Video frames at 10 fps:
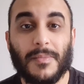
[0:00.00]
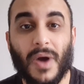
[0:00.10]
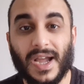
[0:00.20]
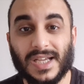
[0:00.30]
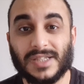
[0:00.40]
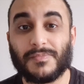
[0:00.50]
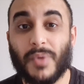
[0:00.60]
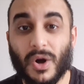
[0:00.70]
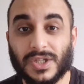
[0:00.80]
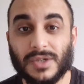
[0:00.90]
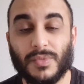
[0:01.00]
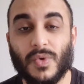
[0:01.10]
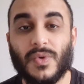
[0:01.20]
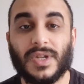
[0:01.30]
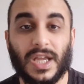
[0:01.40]
but it is
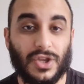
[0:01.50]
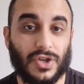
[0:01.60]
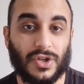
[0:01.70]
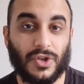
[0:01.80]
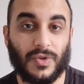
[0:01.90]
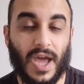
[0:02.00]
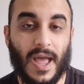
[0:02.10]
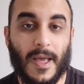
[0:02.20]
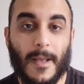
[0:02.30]
possible that you can do that.